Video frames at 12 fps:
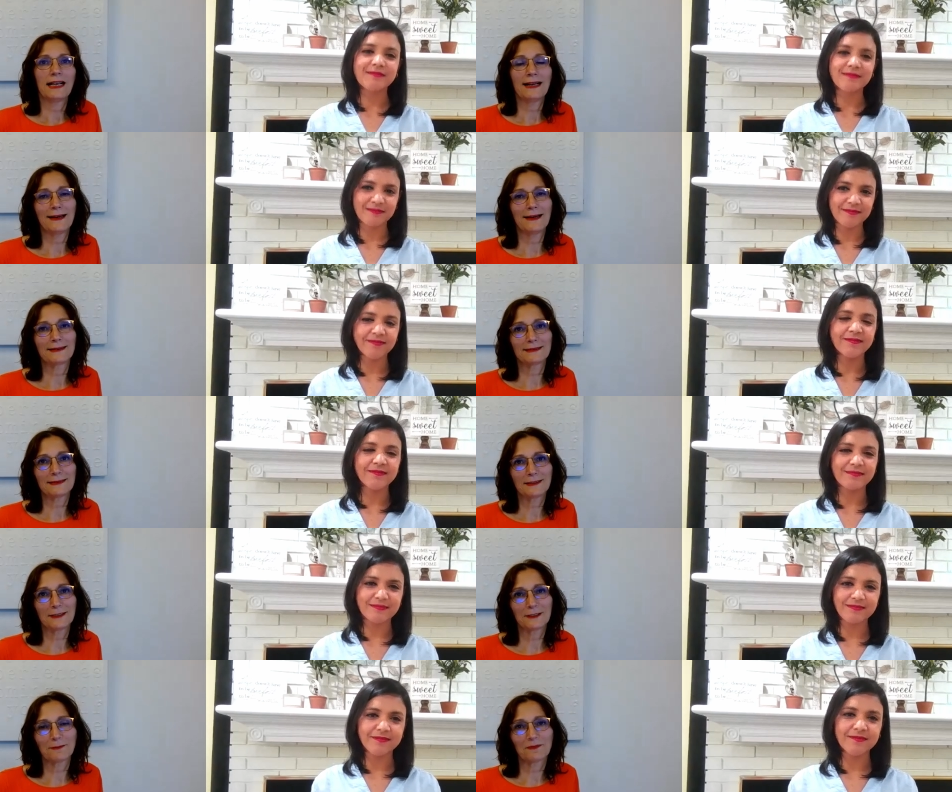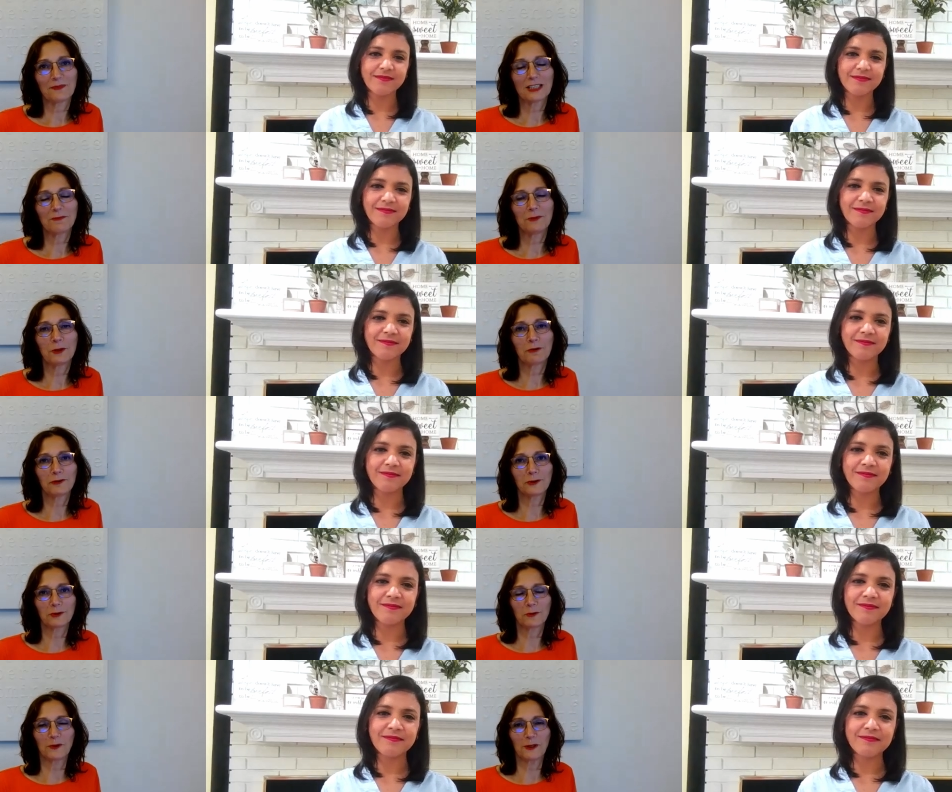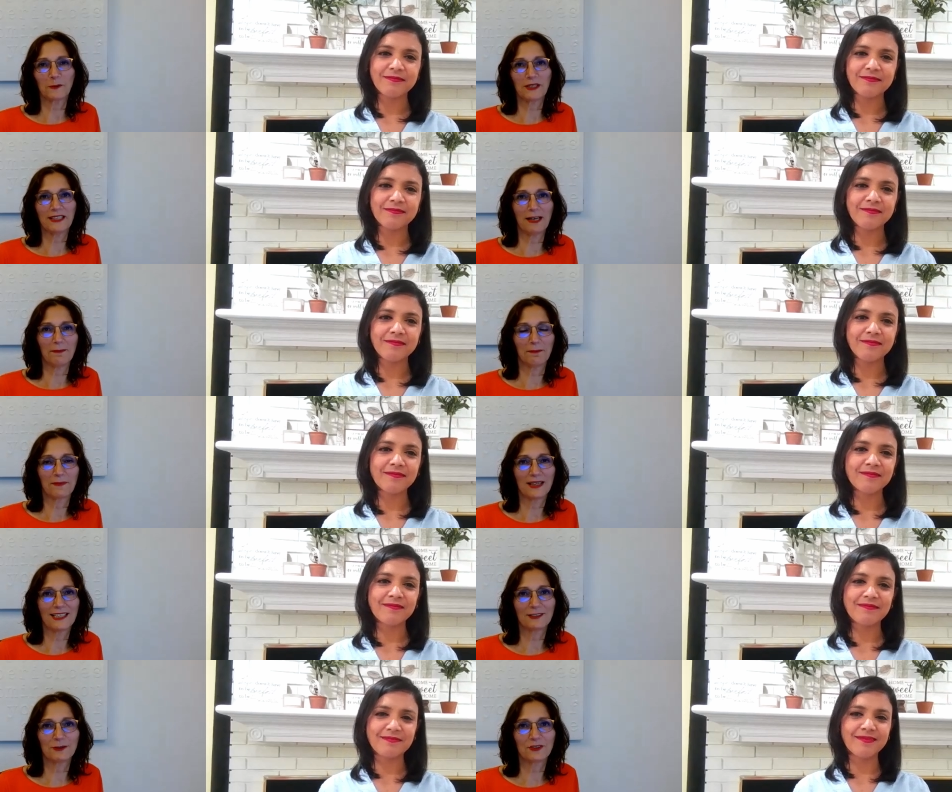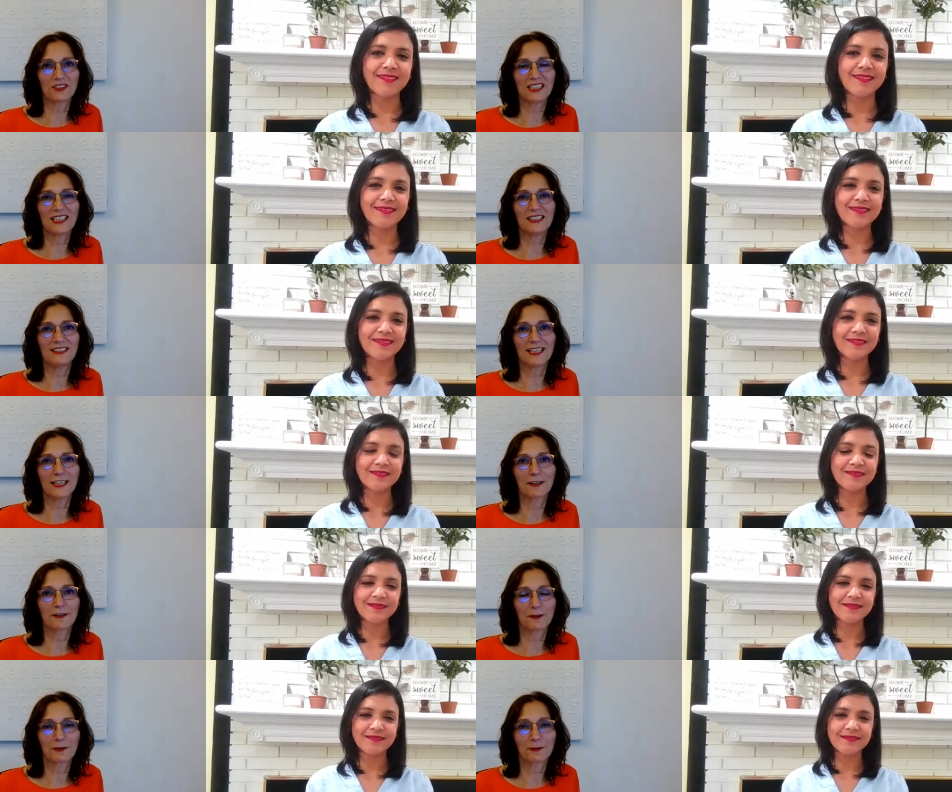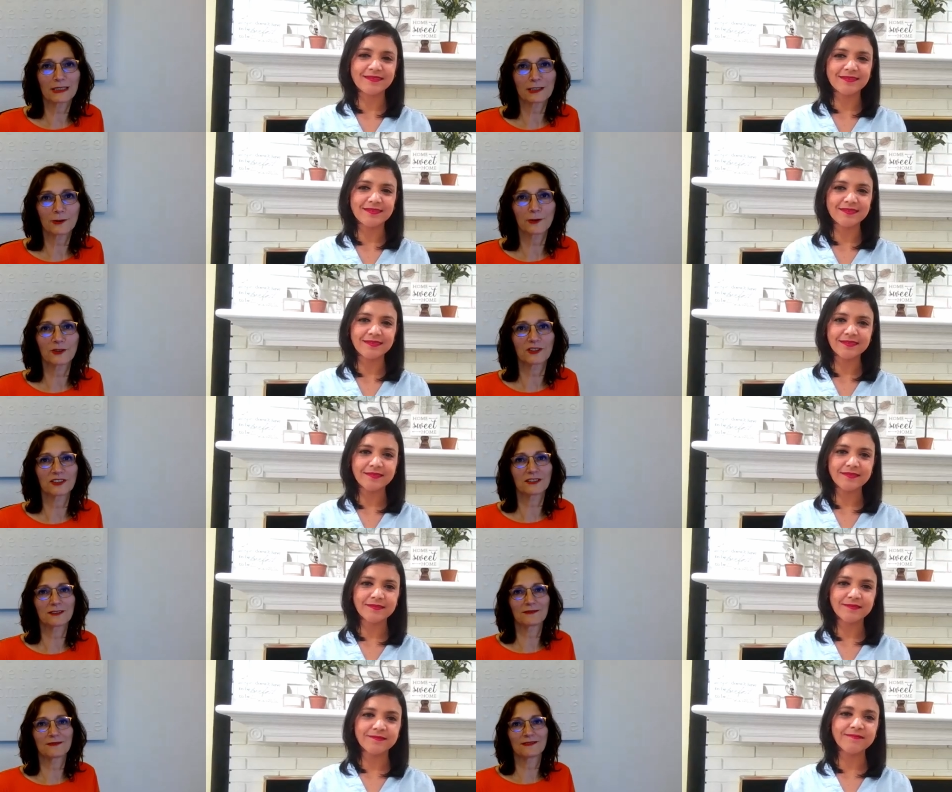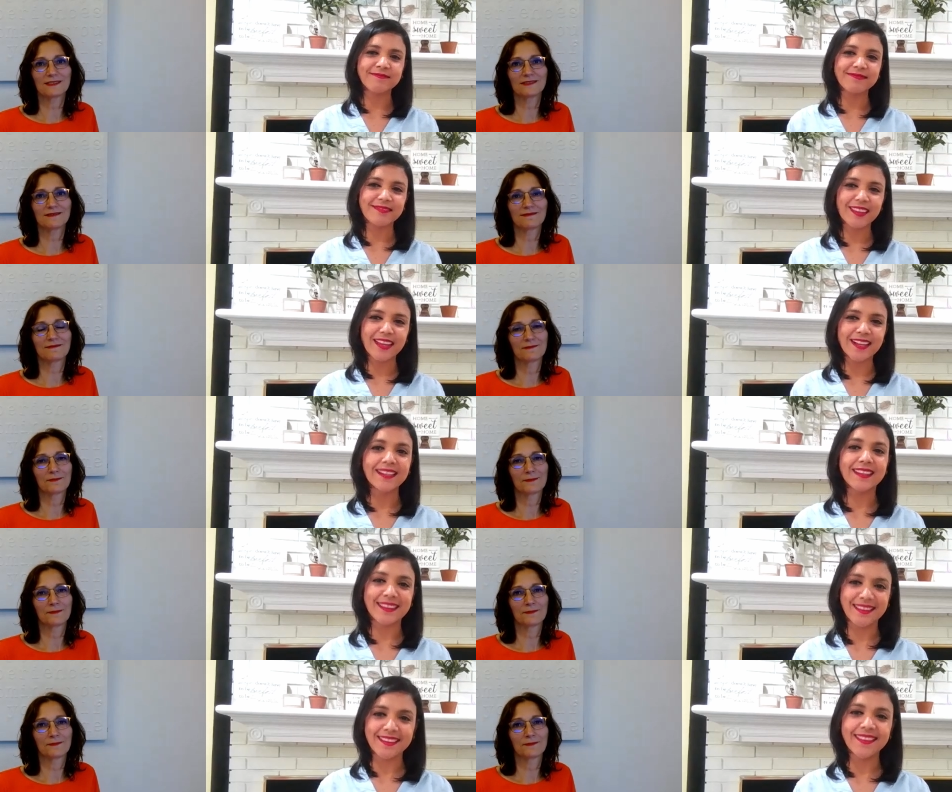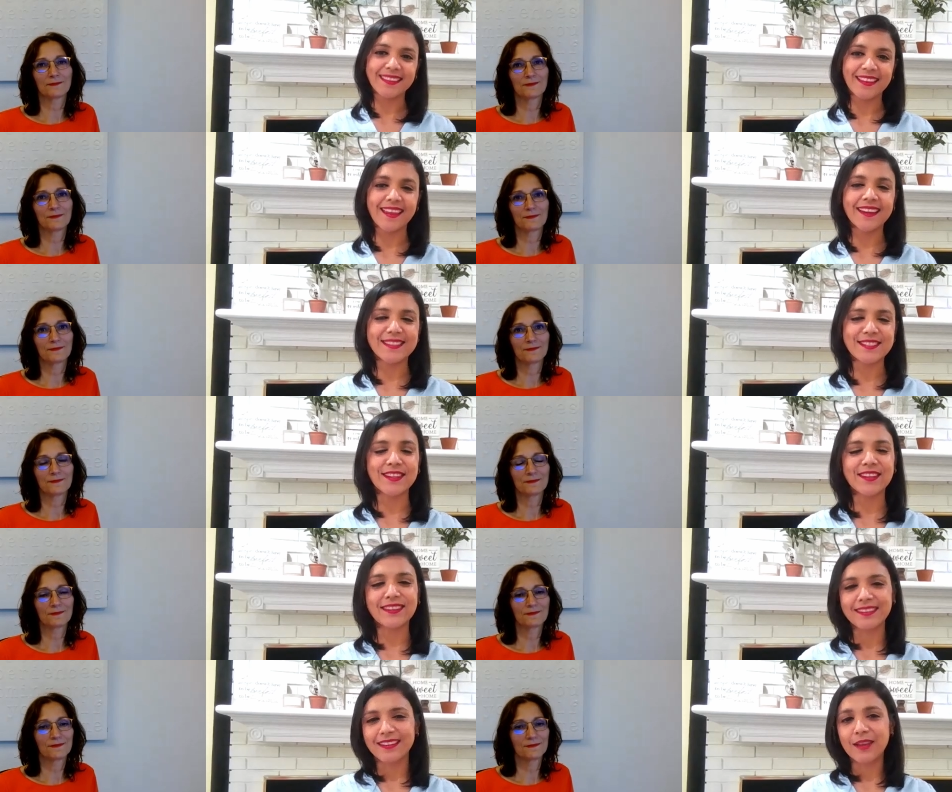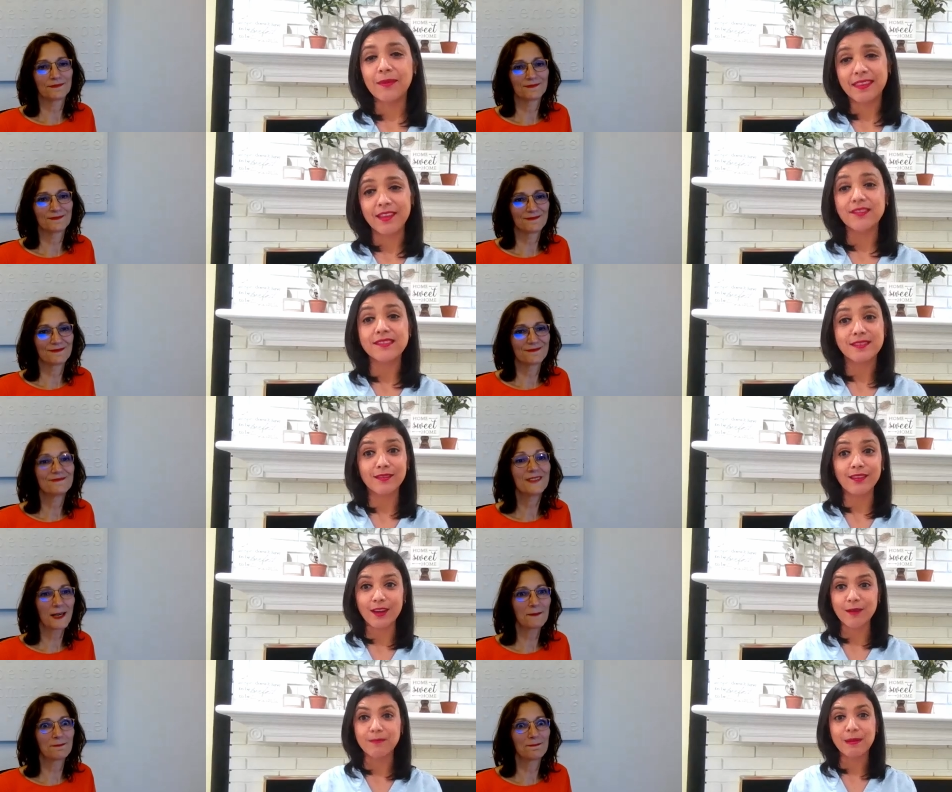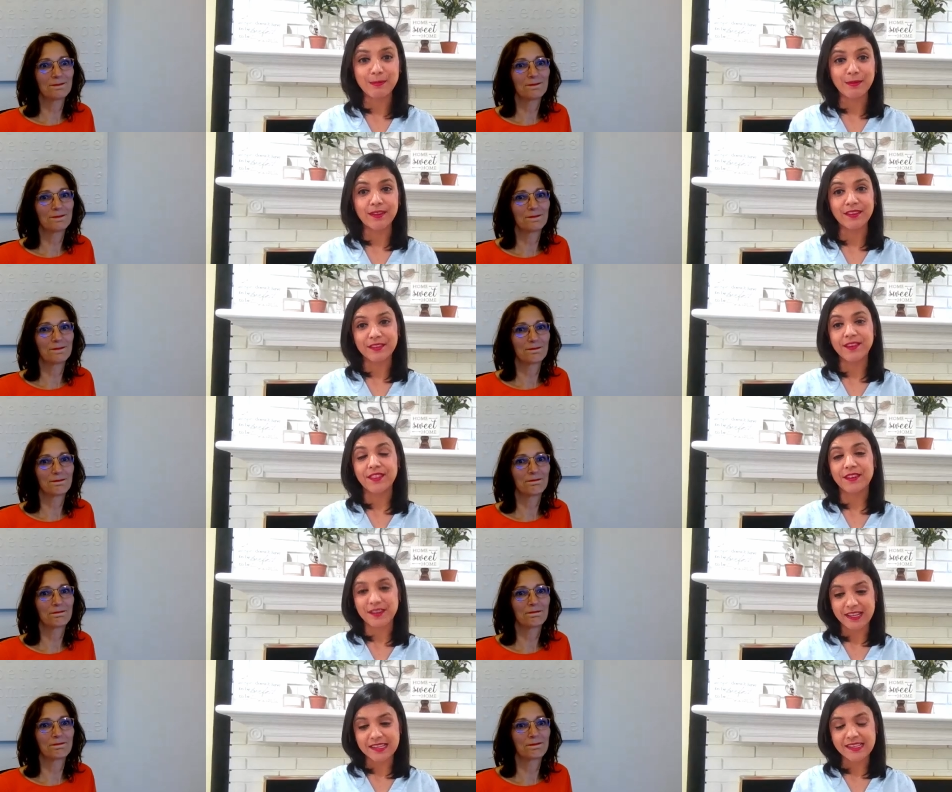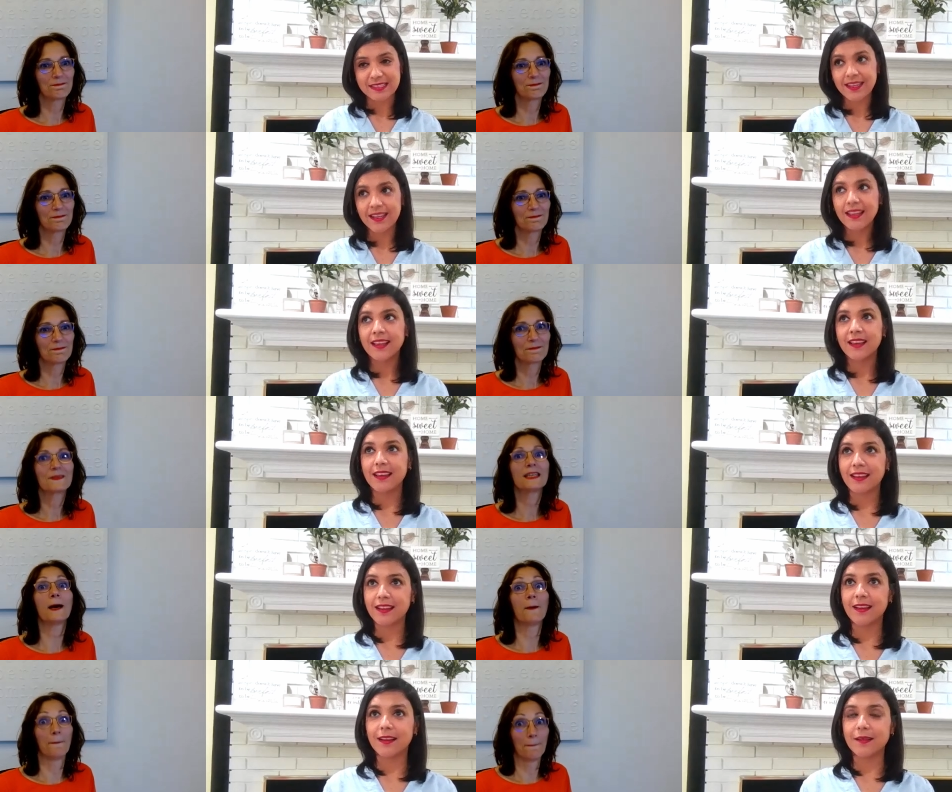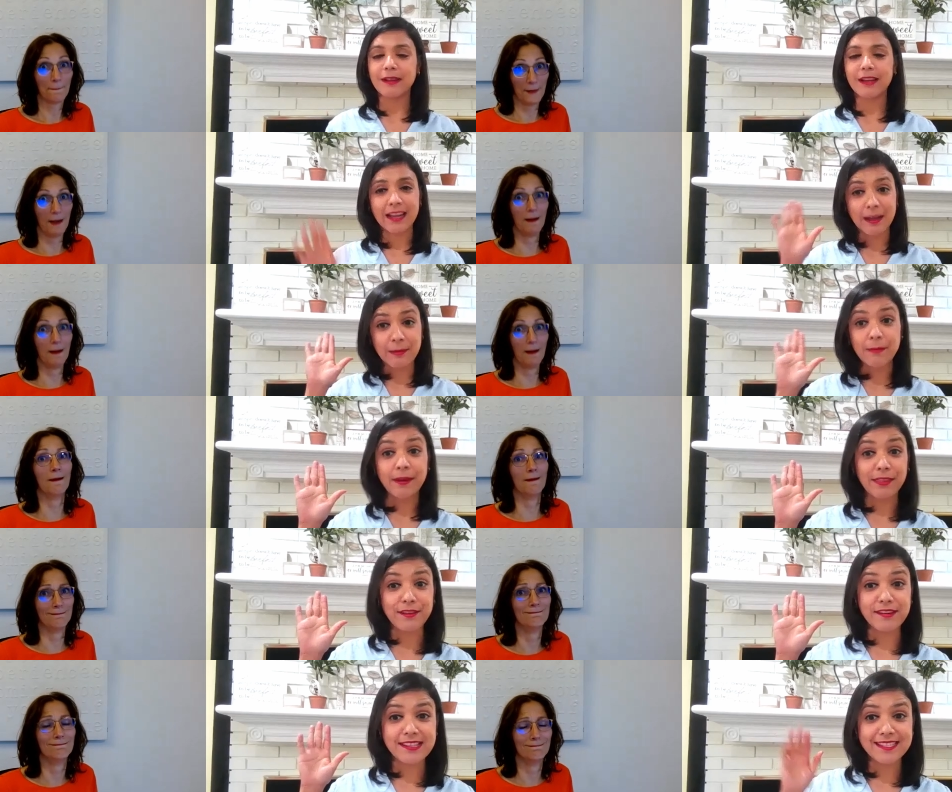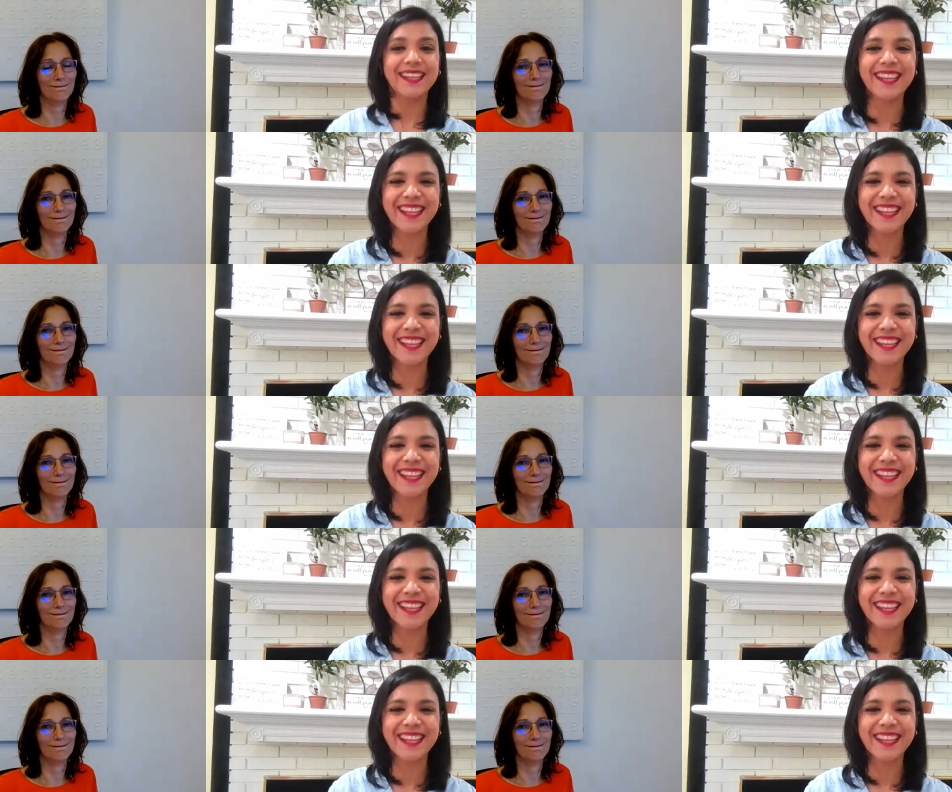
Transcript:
Speaker 1: and um, it's beautiful to work with them and to see their results.
Speaker 2: That that is good. I mean, there is a lot of people in their 30s. Yeah. Uh, I, am in my 30s.